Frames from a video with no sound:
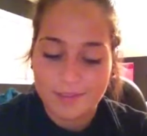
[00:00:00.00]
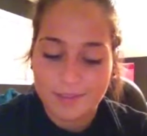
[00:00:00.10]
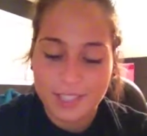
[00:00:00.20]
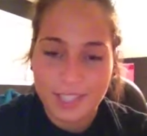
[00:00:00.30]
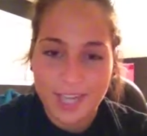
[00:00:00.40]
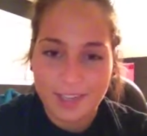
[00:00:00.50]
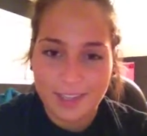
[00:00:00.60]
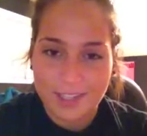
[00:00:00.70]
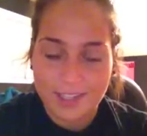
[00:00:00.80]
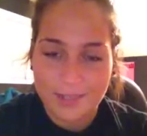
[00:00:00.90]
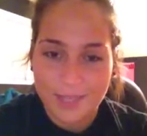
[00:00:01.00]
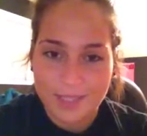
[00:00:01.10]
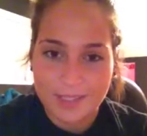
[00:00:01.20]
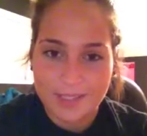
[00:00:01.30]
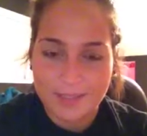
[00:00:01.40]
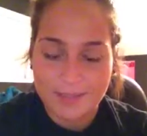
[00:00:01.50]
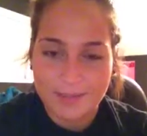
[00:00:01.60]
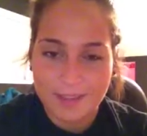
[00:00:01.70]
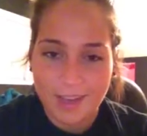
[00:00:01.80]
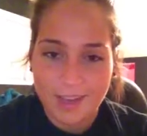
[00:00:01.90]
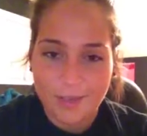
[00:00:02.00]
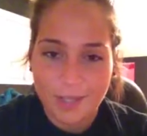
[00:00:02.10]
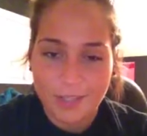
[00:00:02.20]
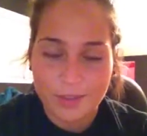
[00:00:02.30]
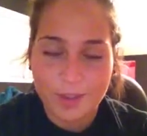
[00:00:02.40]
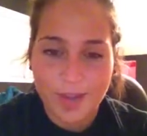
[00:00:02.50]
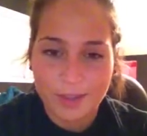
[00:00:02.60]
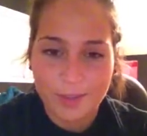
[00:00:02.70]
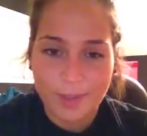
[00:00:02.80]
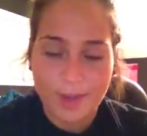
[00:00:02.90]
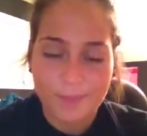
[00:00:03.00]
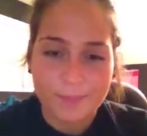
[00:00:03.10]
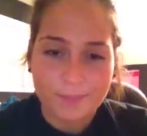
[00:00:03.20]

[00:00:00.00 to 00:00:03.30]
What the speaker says: design a lesson based on the Where To model, but